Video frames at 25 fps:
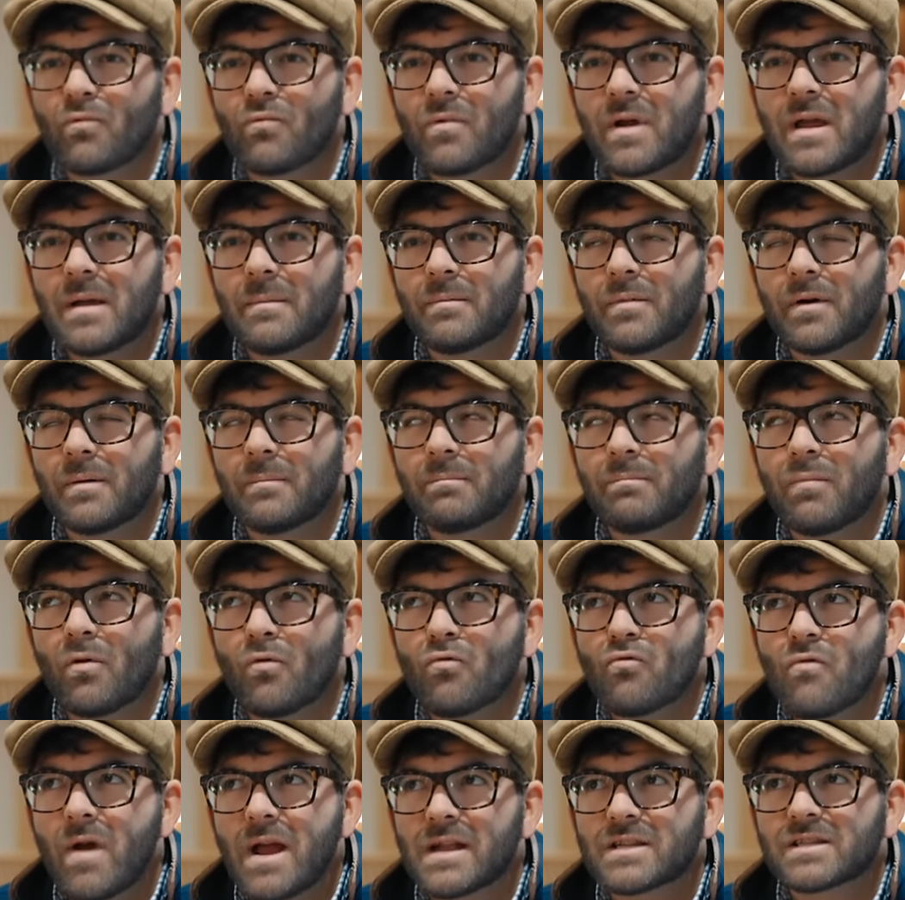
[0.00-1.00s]
rib
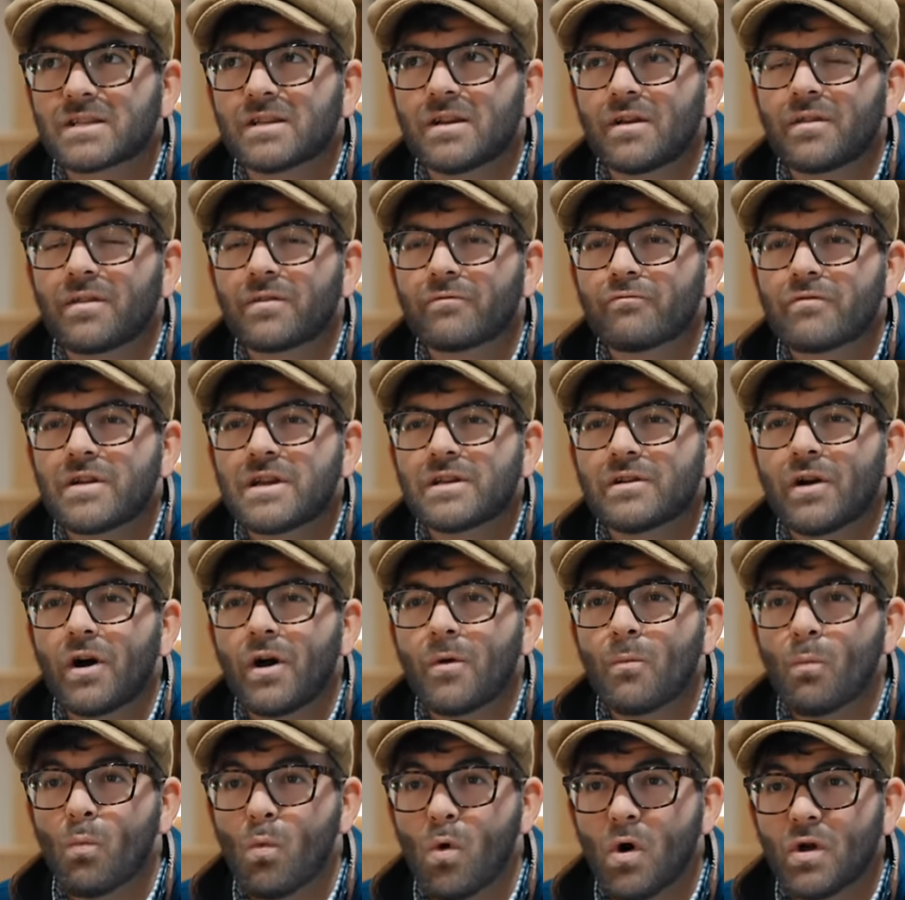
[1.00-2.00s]
Beretta
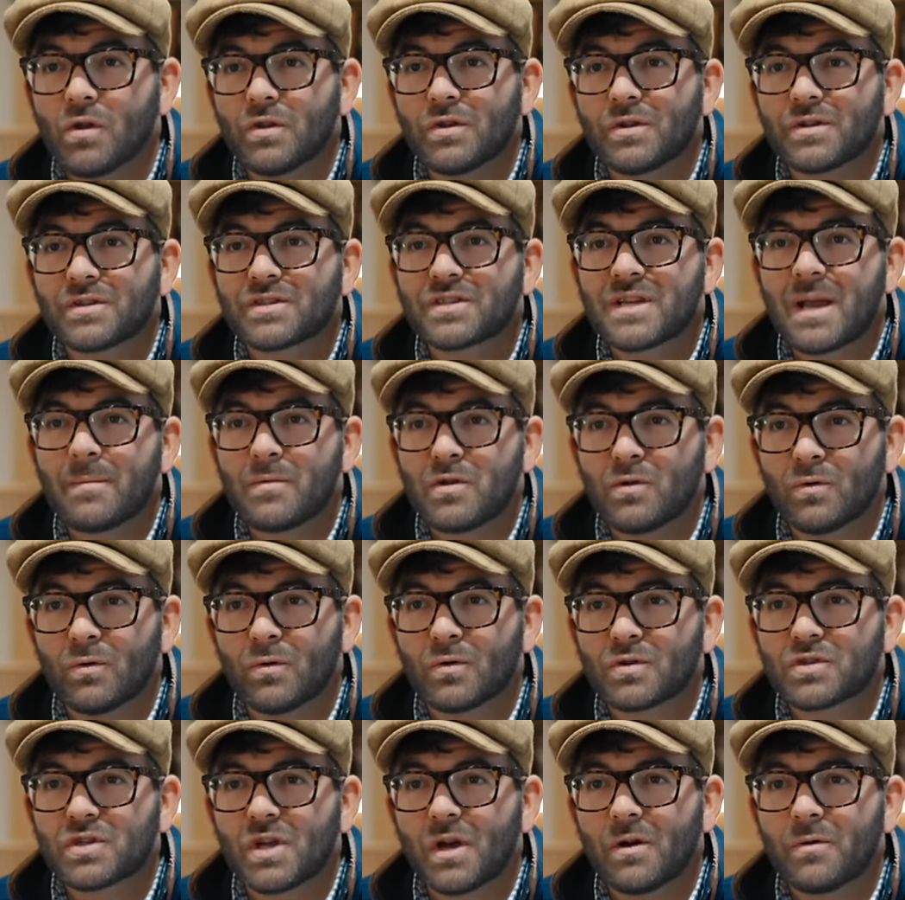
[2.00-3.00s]
391
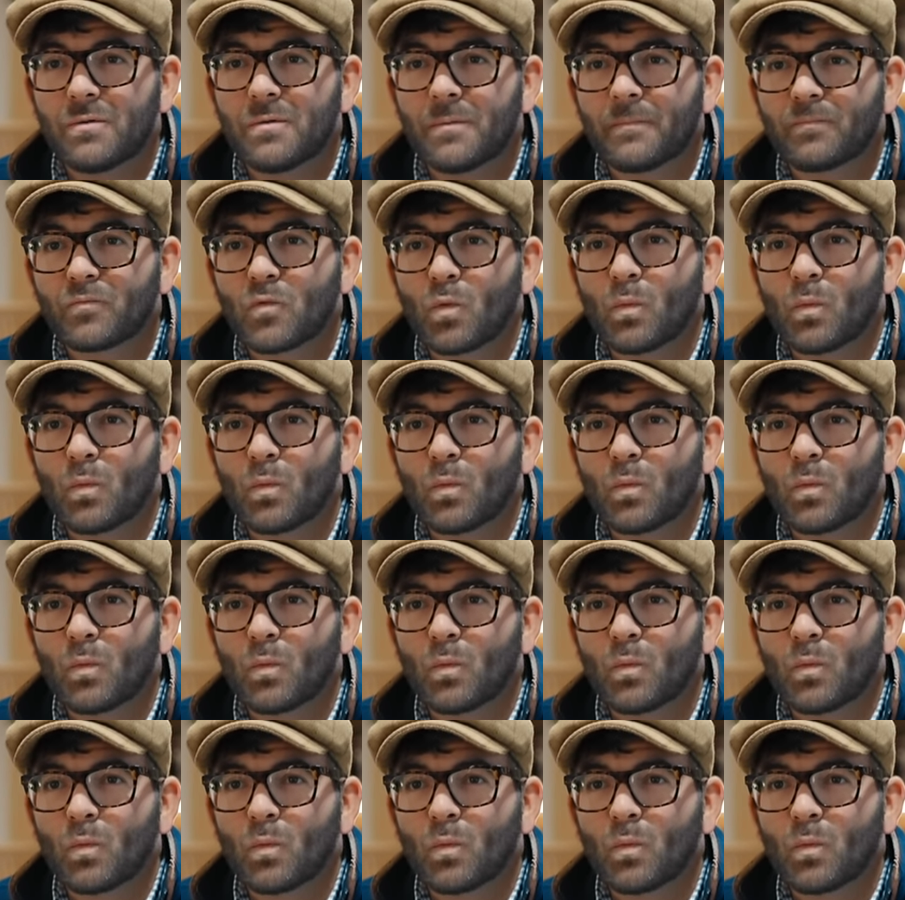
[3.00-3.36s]
semi-auto,